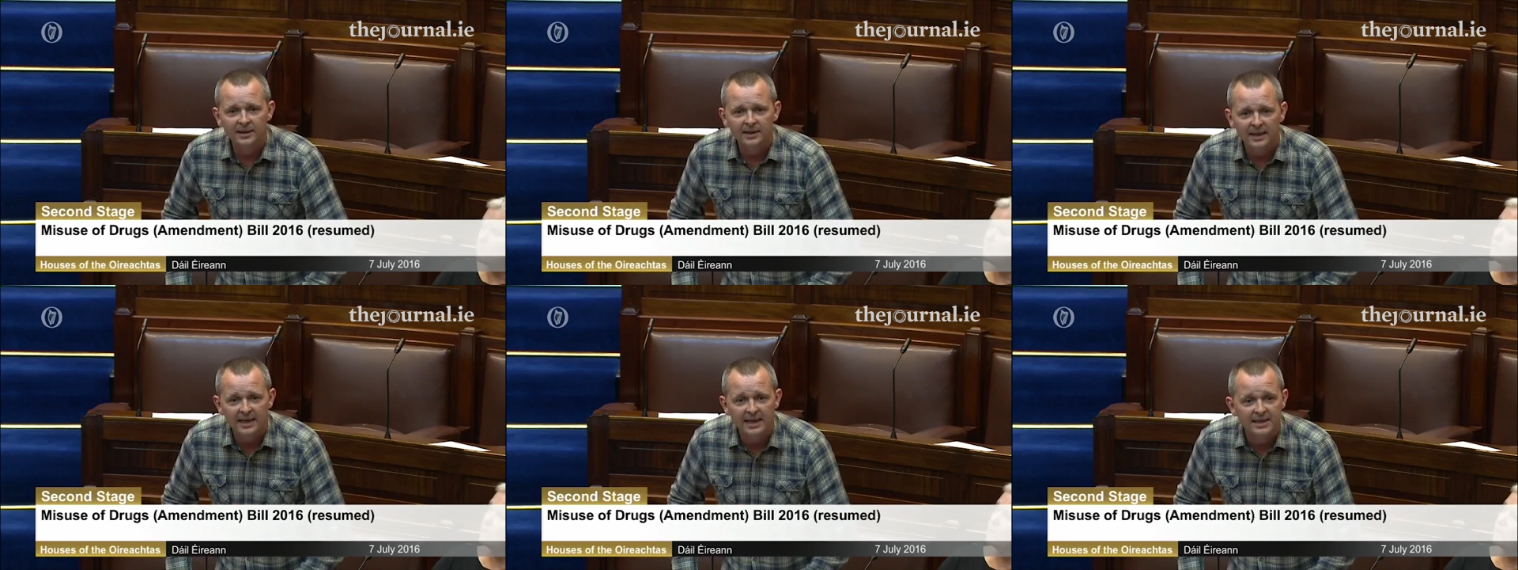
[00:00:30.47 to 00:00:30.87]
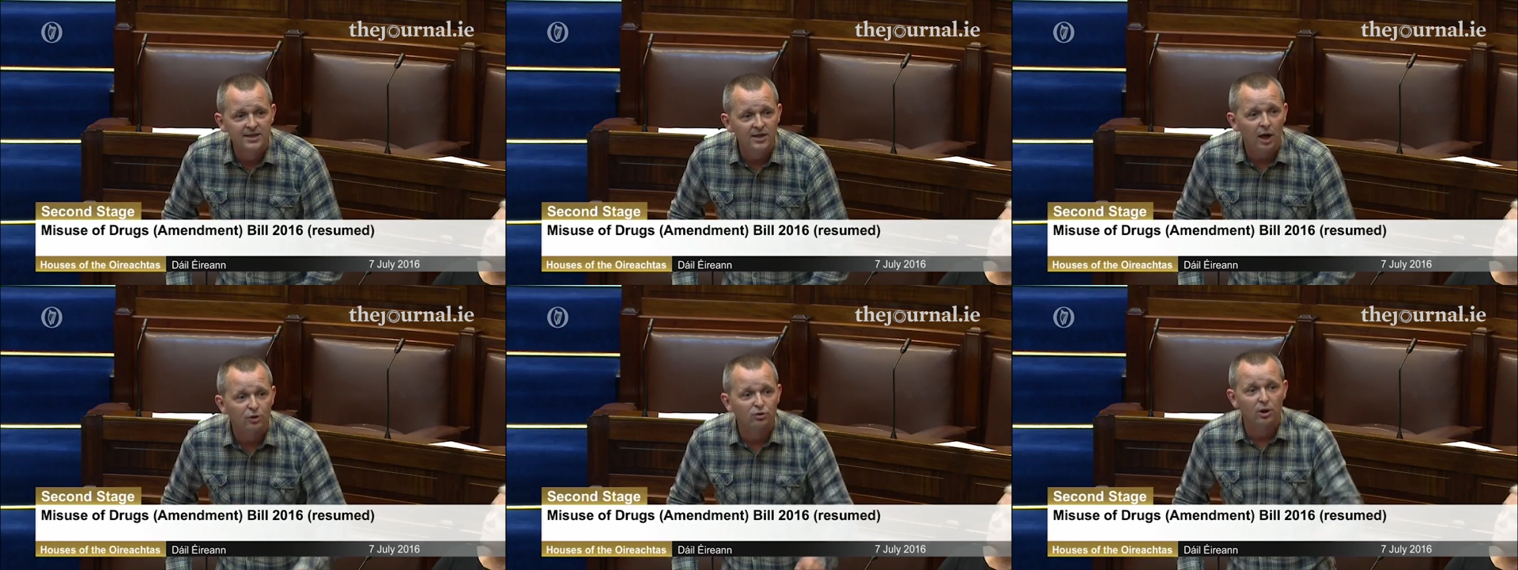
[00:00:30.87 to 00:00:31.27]
kids
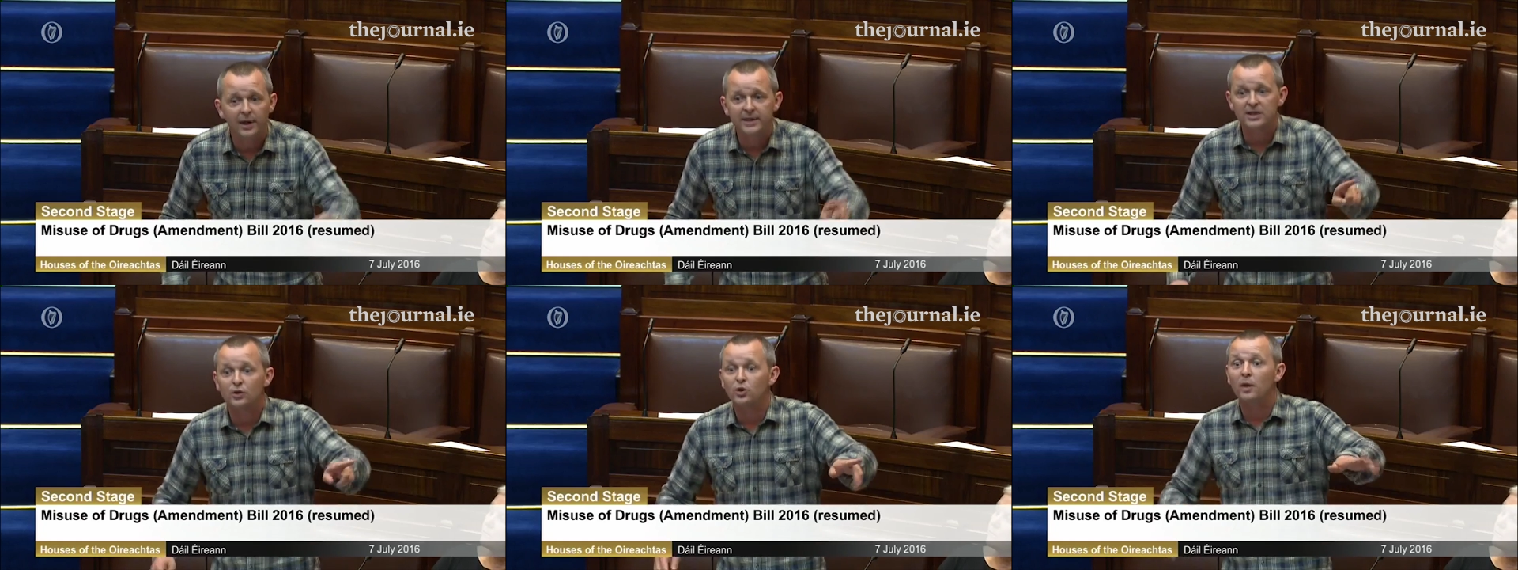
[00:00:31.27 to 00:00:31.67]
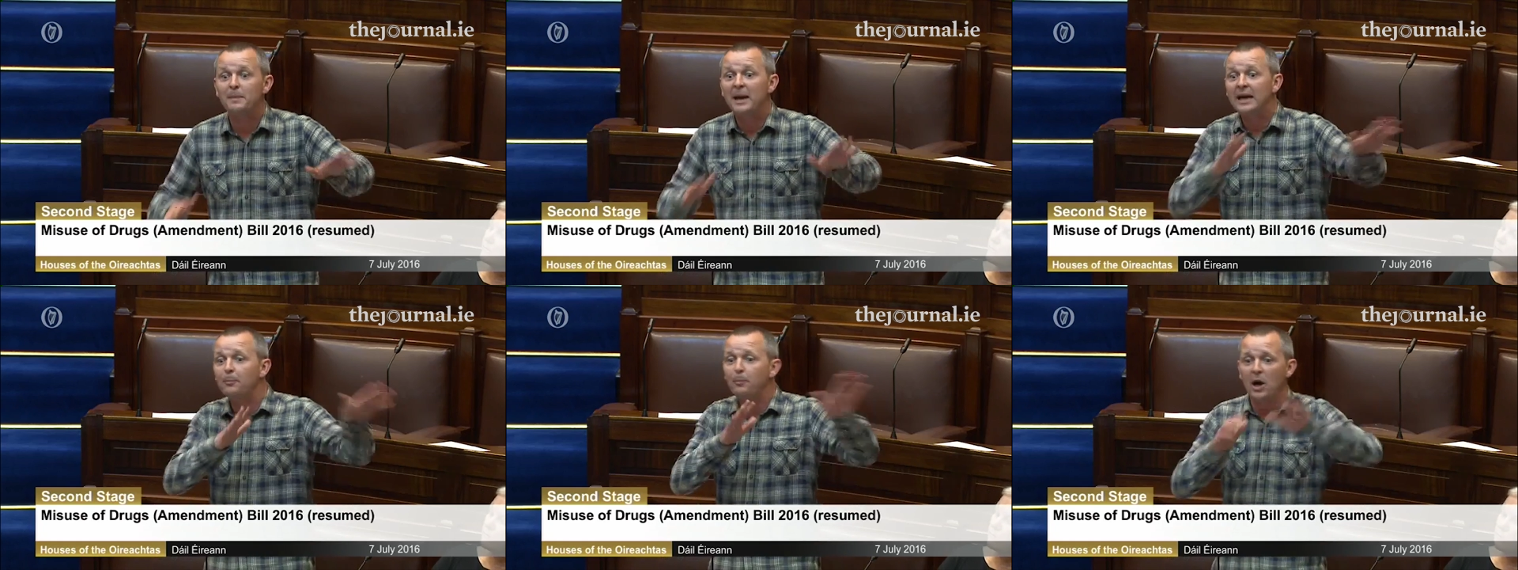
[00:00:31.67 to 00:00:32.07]
are trying to sort of
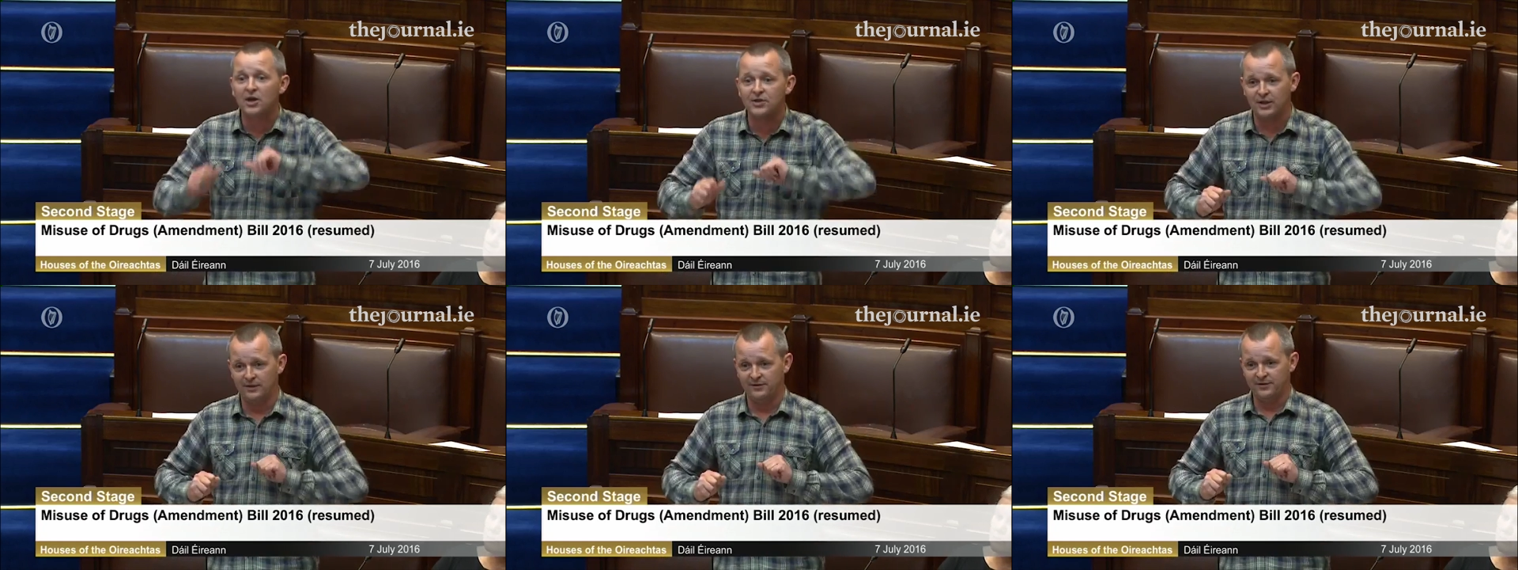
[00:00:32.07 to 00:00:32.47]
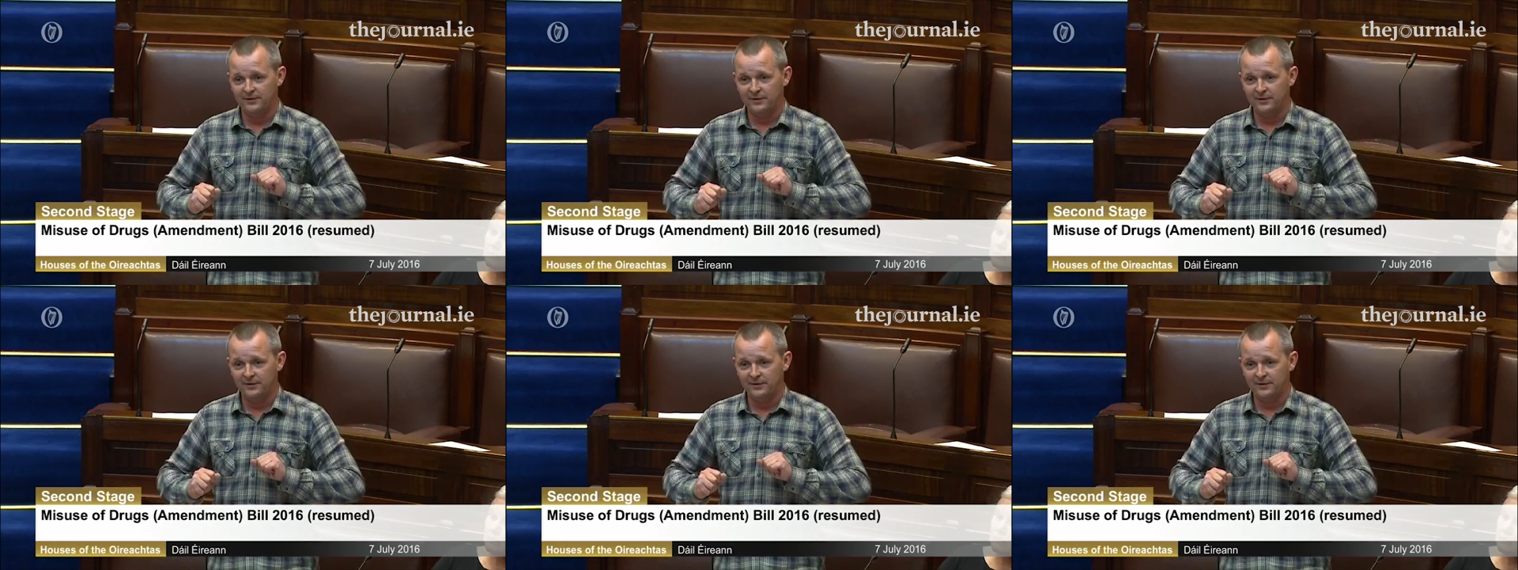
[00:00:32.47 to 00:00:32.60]
make a positive